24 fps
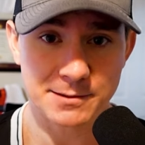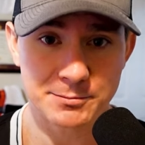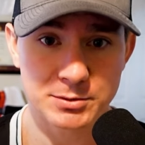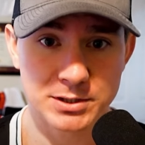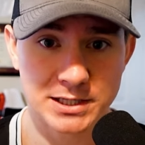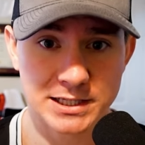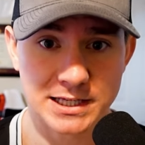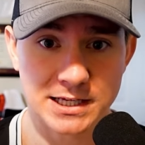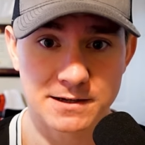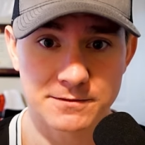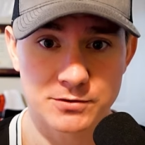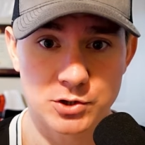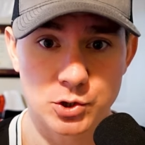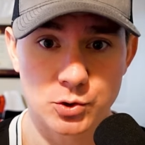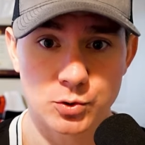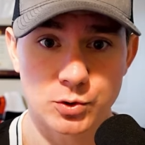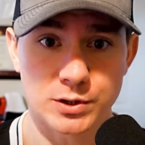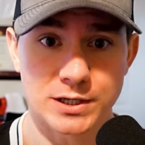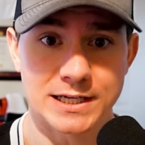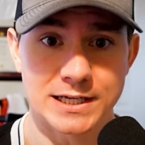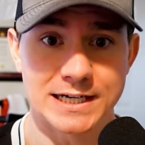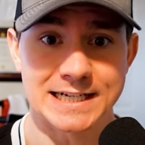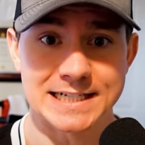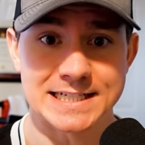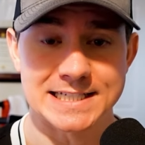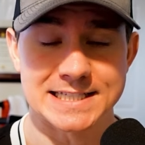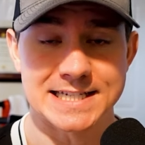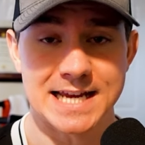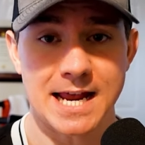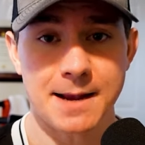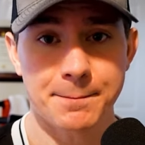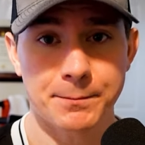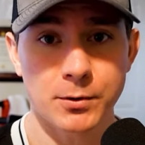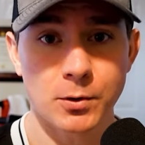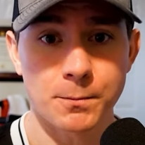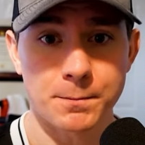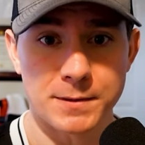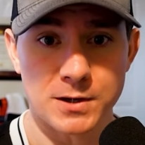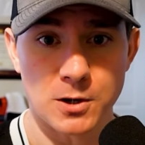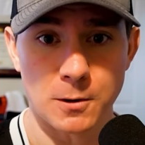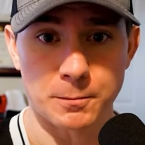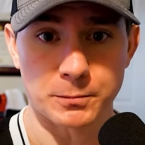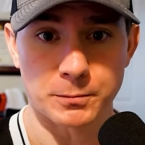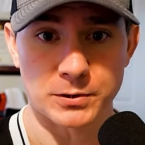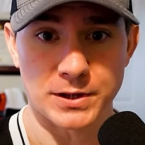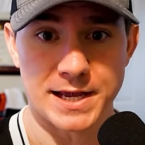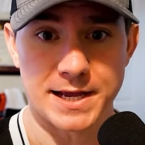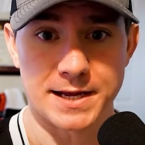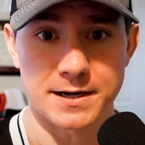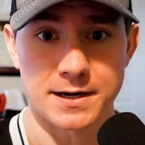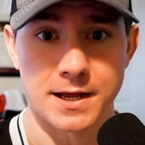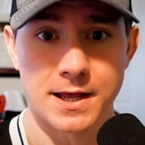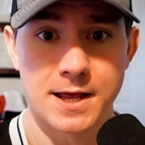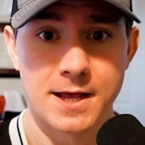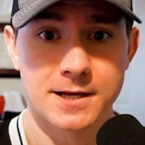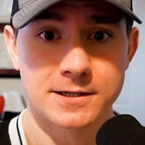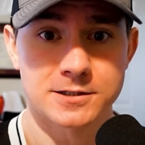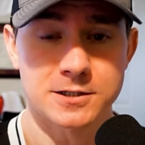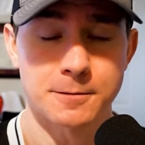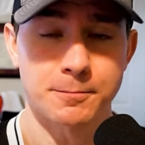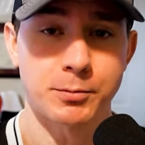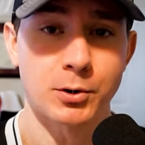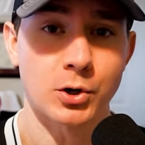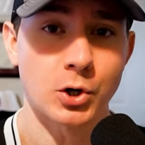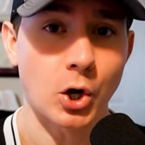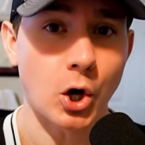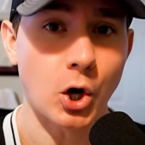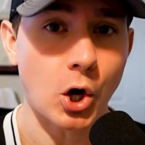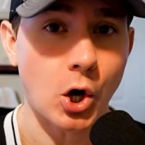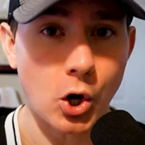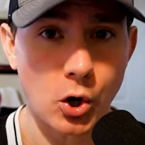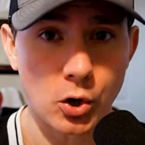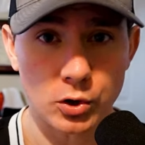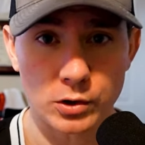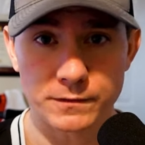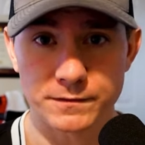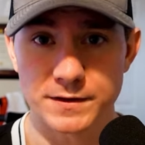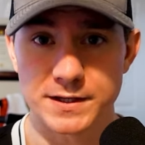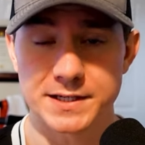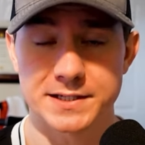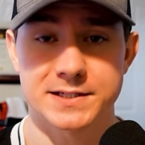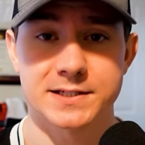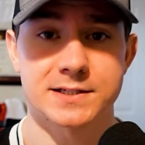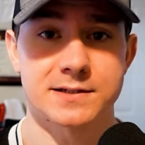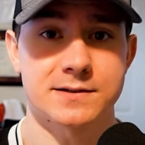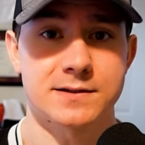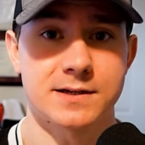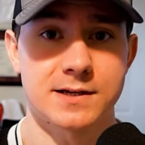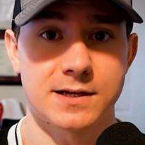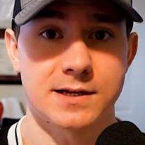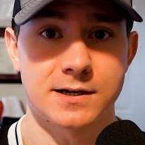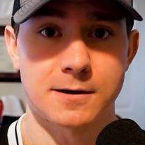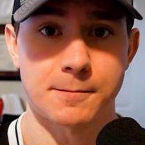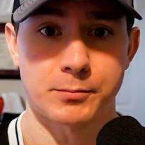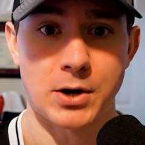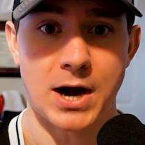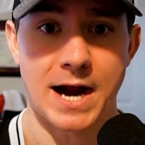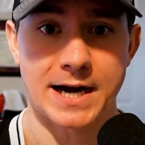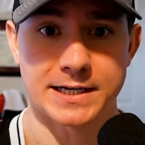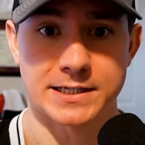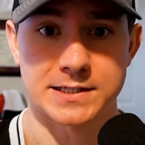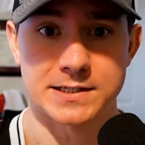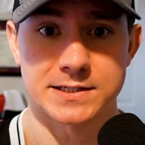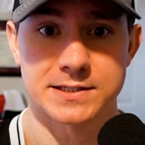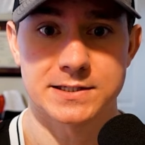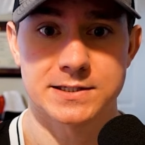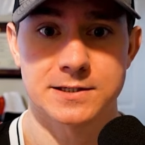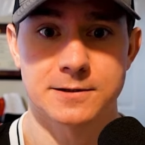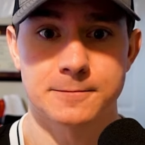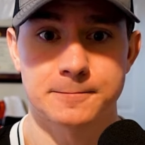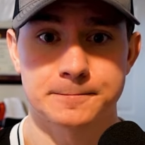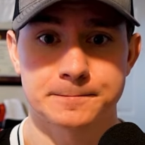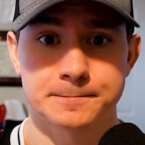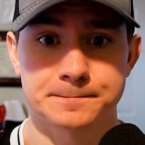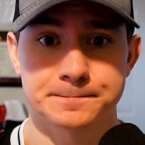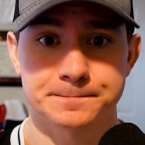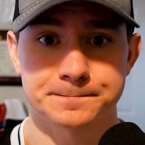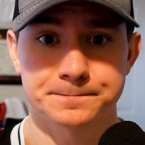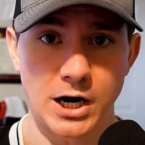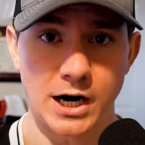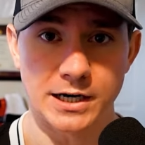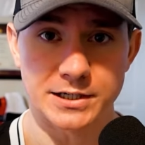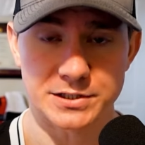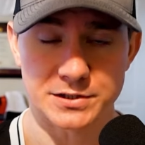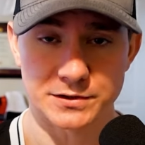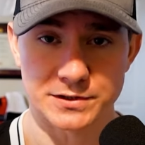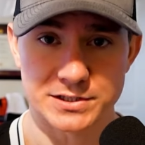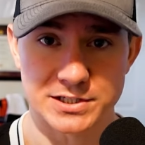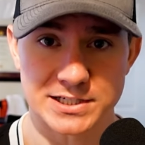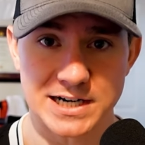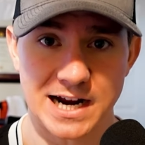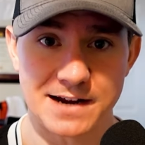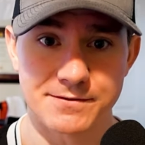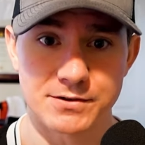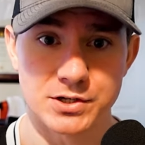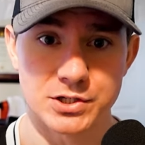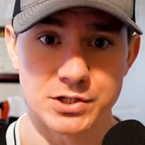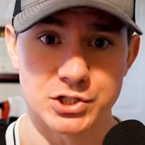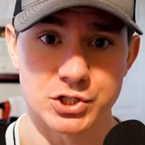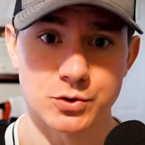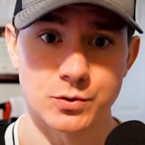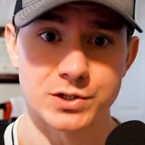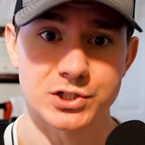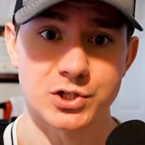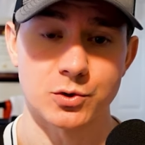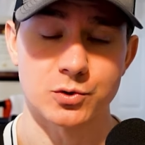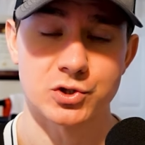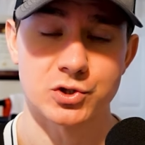then I'm going to give you an example meal plan to put all of this into practice. All right, so let's dive into it.